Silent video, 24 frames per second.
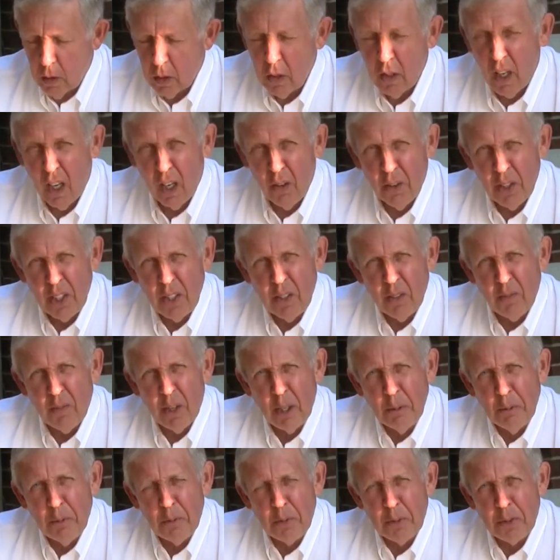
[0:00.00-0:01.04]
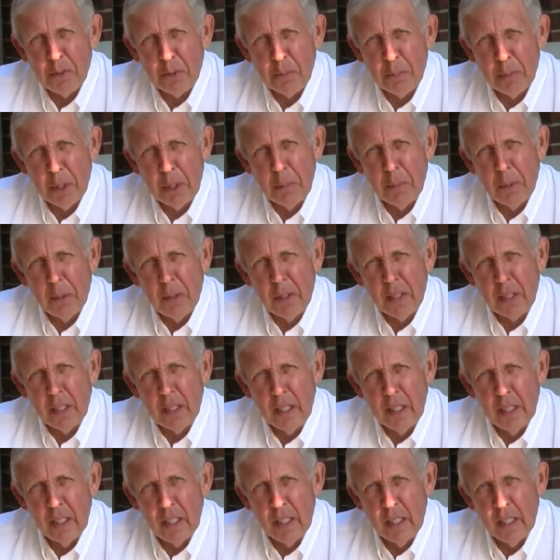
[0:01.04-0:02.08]
y'all need to vote for some people and
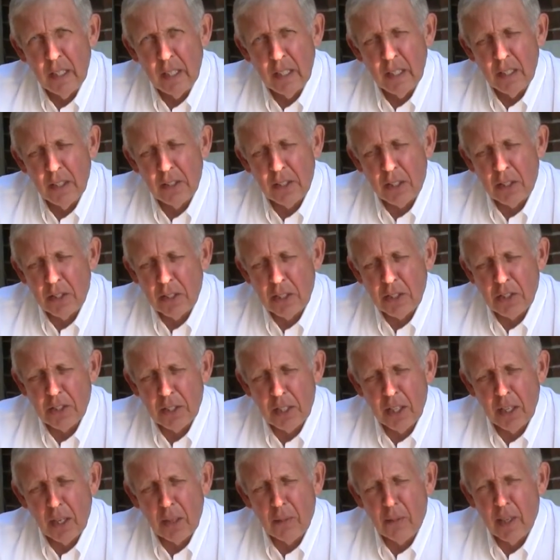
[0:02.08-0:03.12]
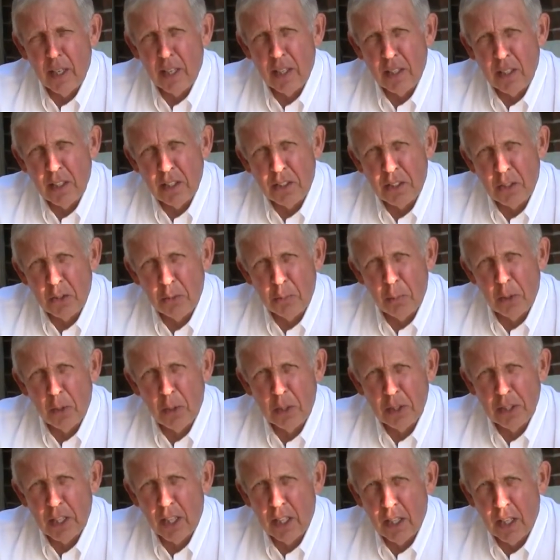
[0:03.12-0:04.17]
turn this thing around, get those
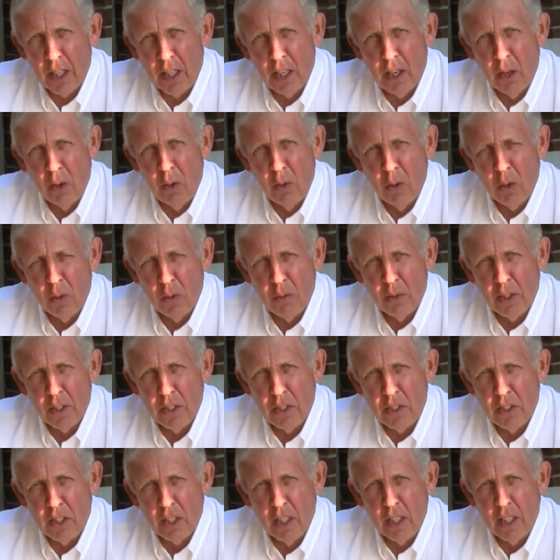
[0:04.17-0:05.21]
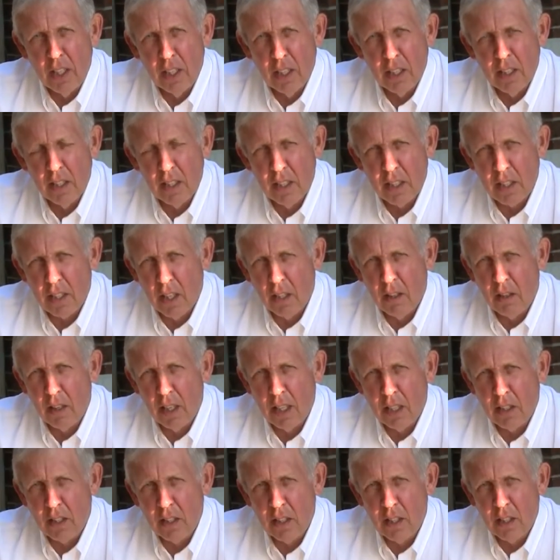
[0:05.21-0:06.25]
boys out of that hole over in Chile. That's all I
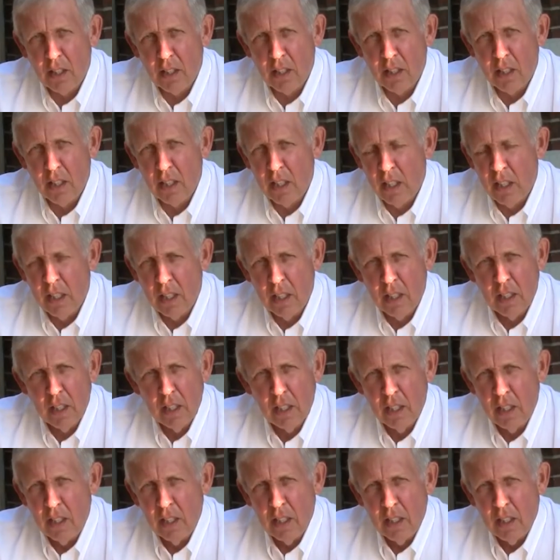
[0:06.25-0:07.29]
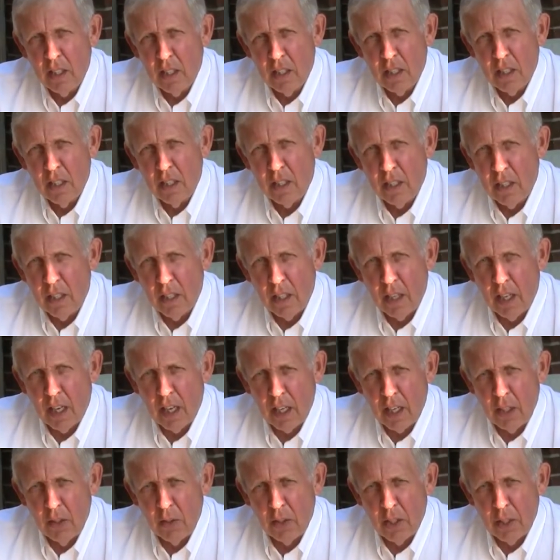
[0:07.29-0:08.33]
can tell you. They're
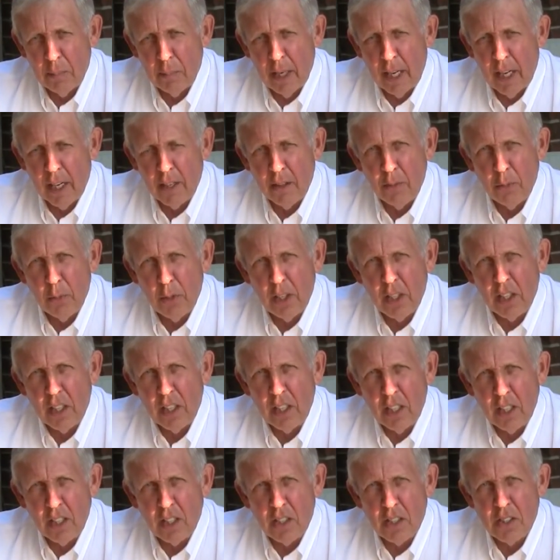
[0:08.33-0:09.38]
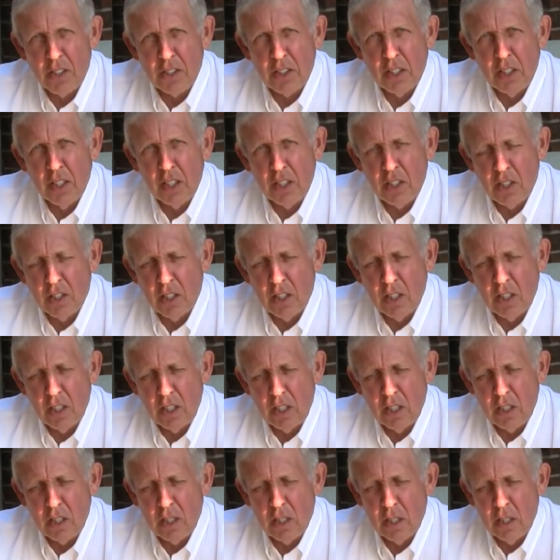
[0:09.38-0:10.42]
not going to come out if we can't get this thing
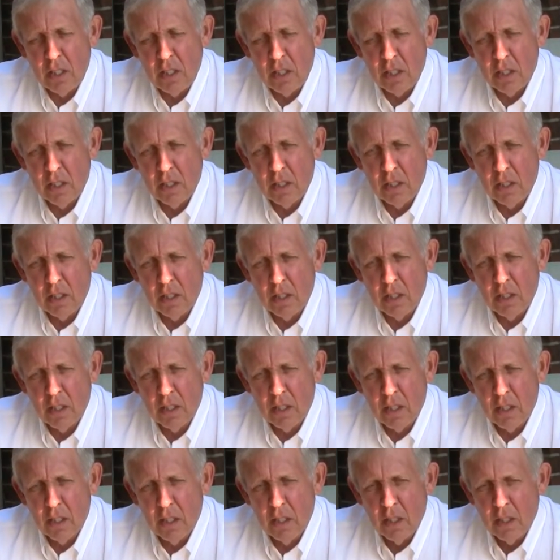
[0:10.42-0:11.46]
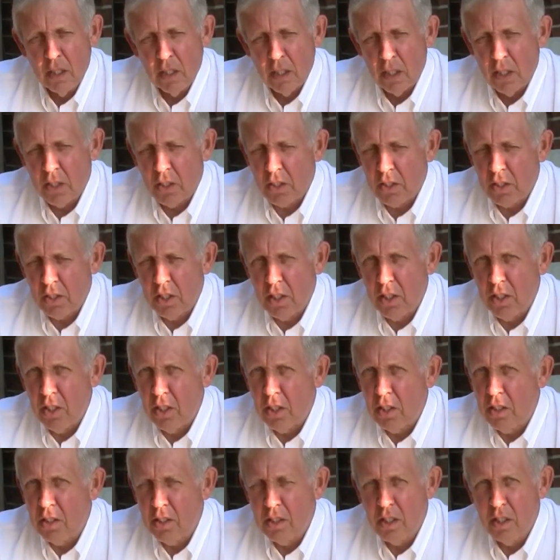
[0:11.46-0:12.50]
changed. It's
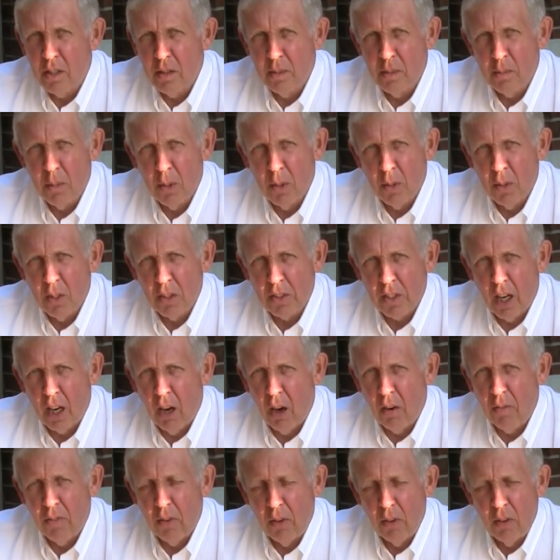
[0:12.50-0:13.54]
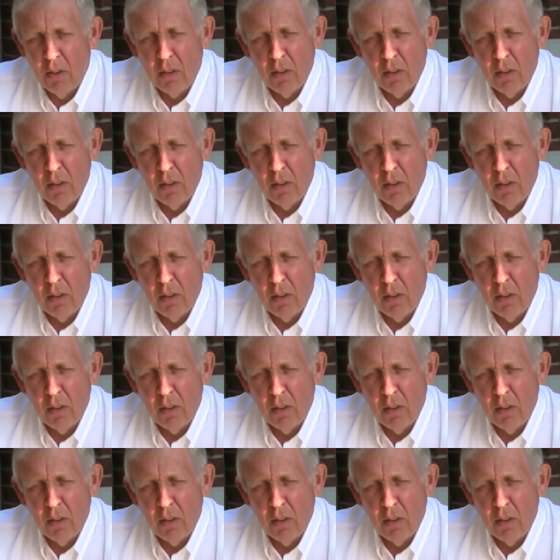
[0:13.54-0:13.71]
serious. Boy, it's awful.